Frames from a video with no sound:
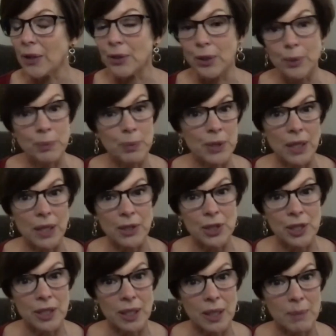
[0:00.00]
her
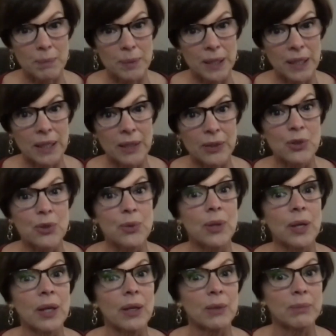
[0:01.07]
production company to
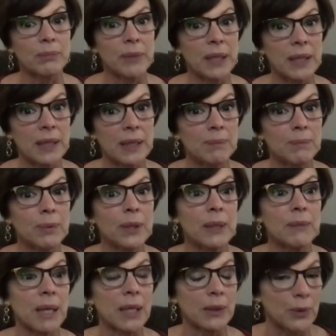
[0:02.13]
help me
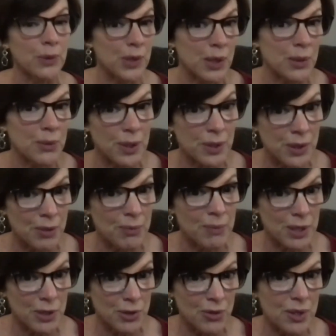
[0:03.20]
bring my Lucy Rizzo
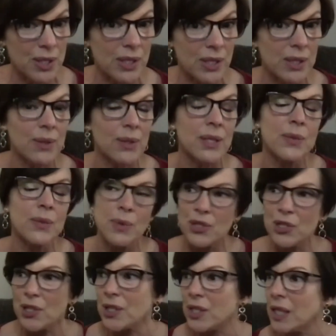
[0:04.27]
mystery series,
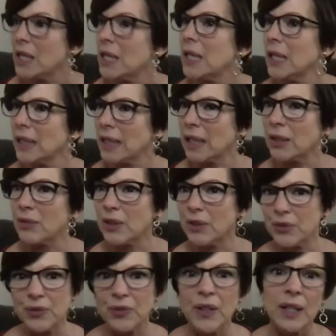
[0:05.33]
which is kind of a
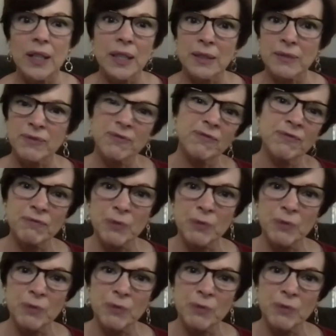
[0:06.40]
fun,